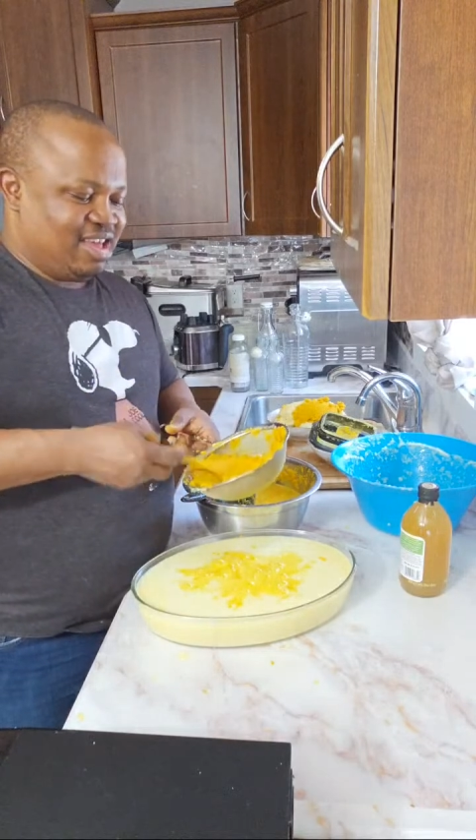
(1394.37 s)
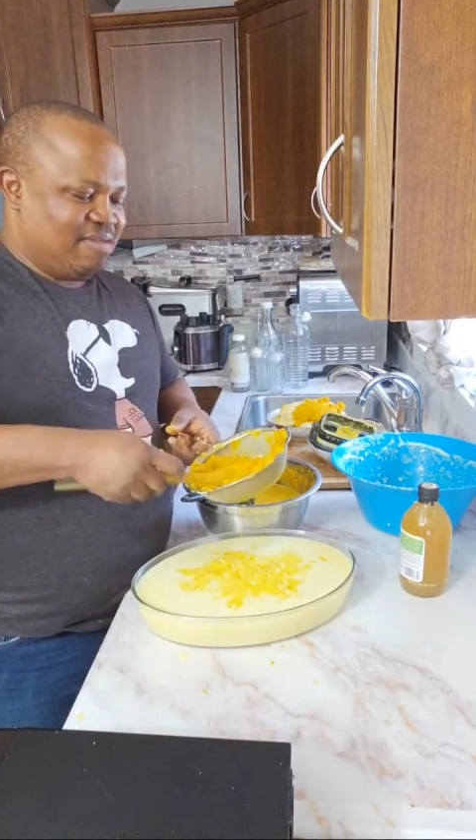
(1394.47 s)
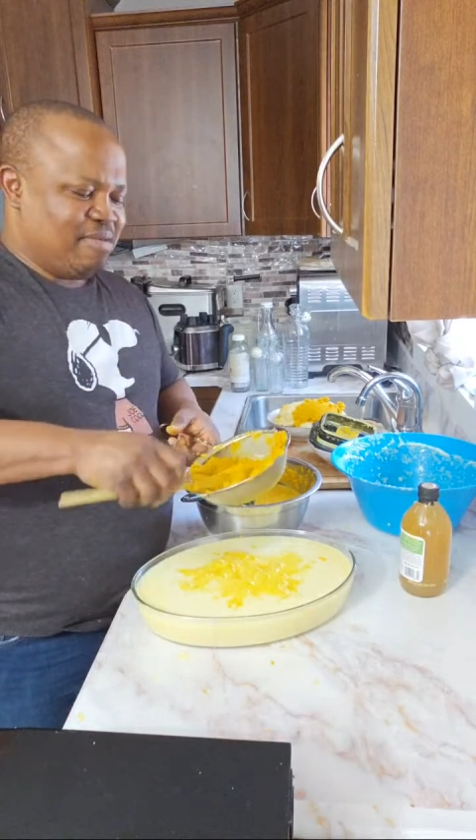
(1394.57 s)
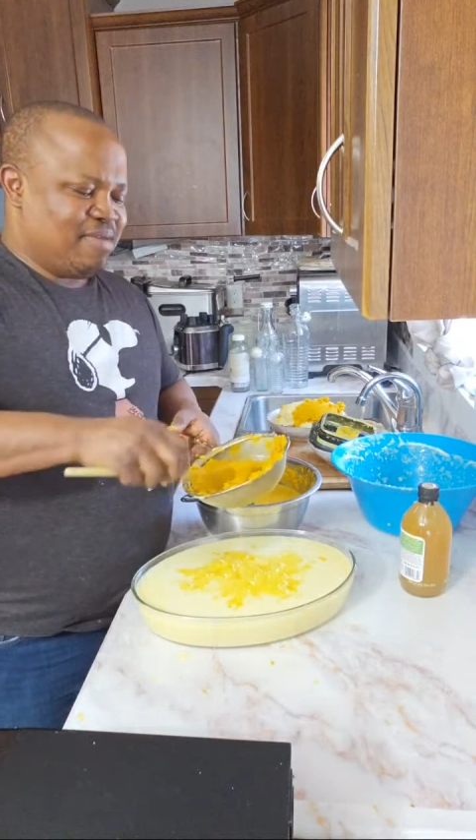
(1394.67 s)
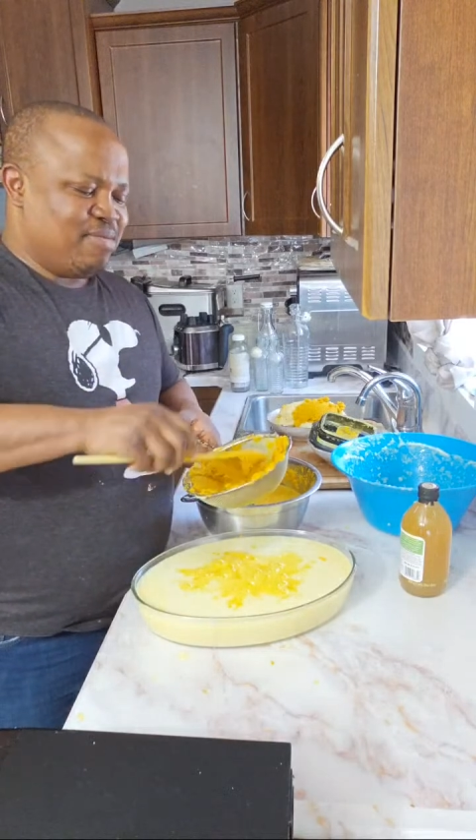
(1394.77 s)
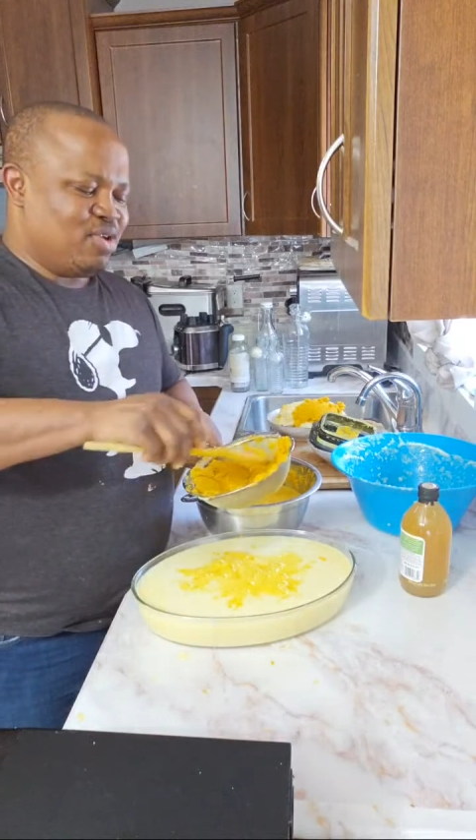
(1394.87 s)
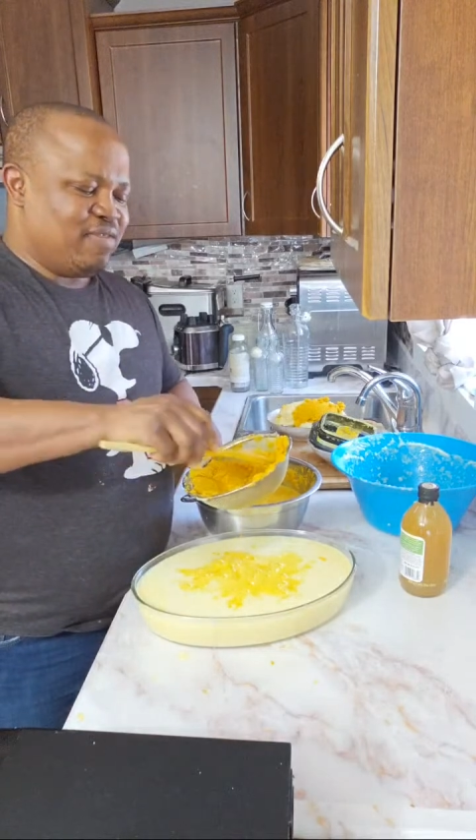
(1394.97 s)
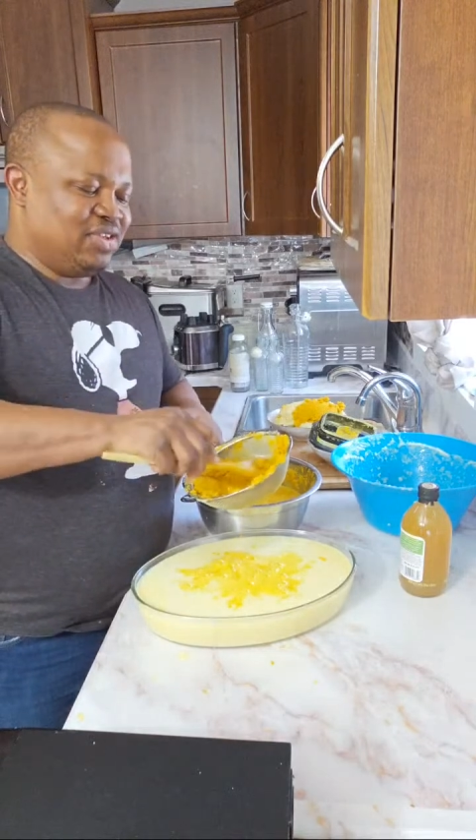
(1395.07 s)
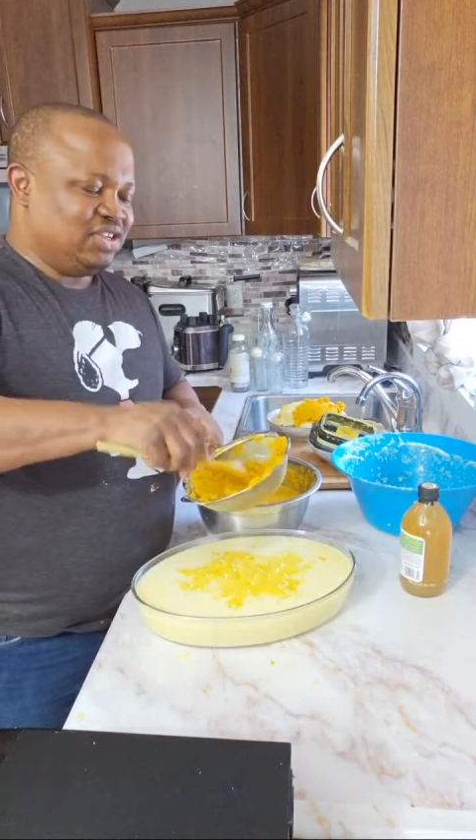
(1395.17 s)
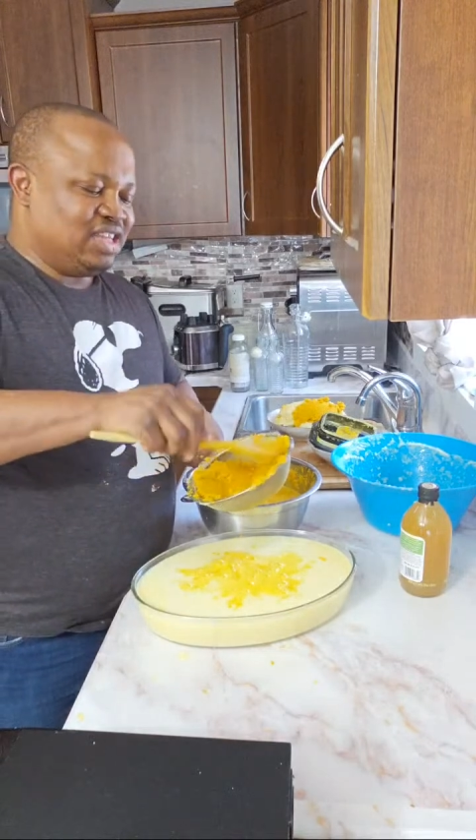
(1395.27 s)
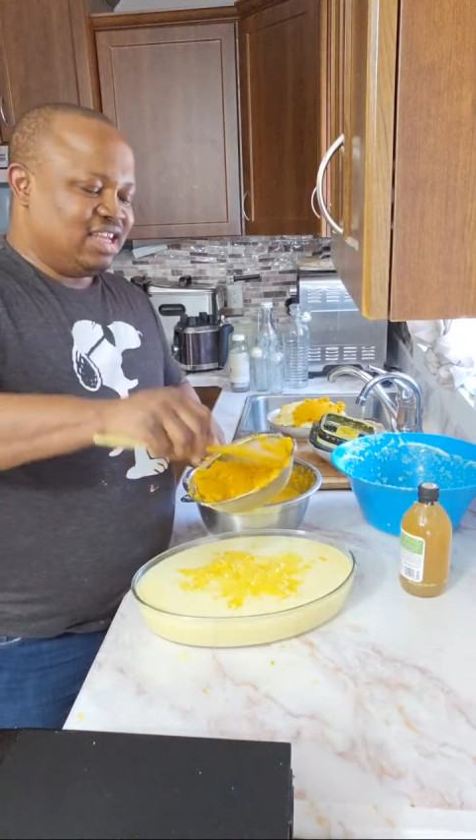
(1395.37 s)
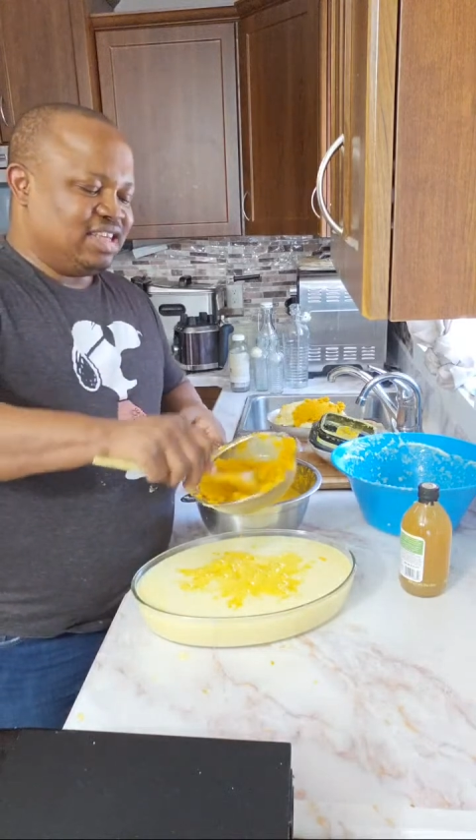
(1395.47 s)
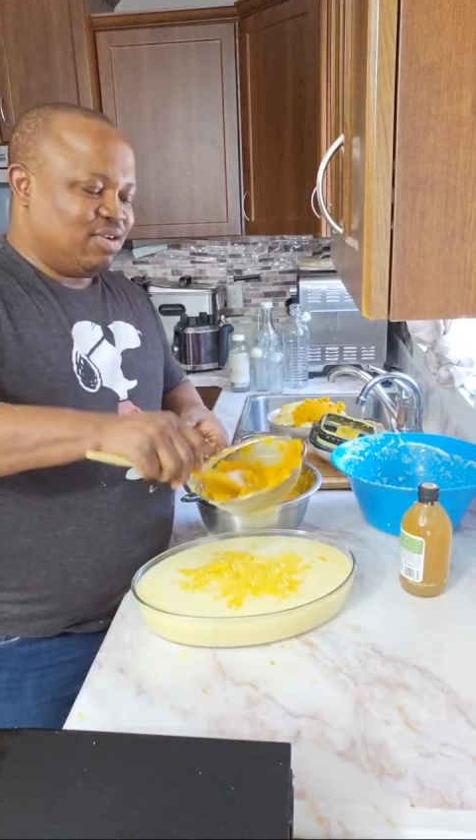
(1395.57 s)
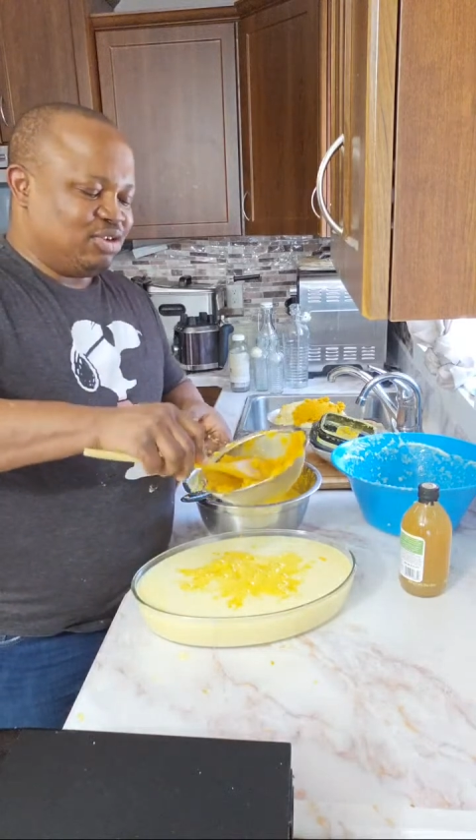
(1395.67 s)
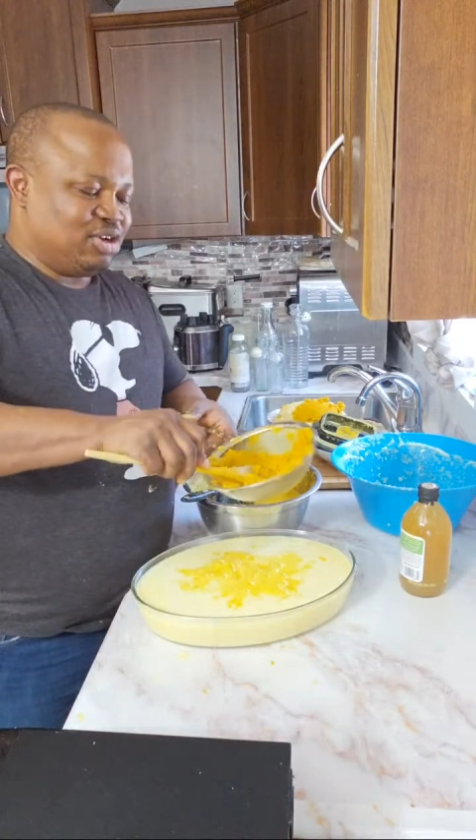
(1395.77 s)
But maybe one of these days
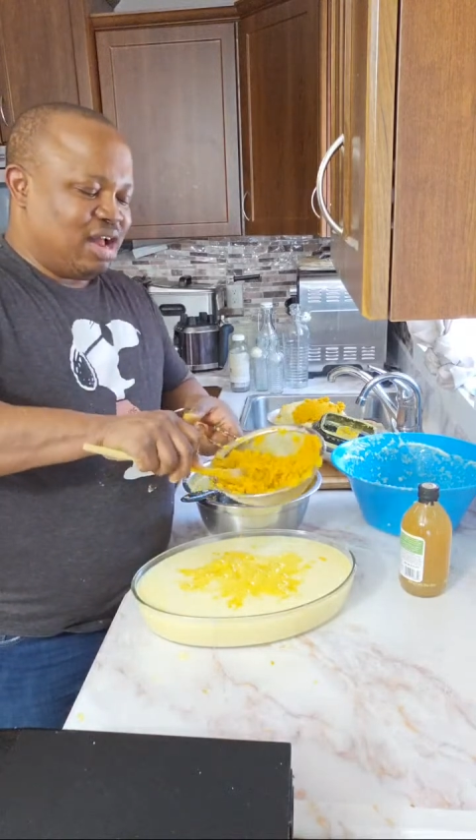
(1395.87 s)
I'll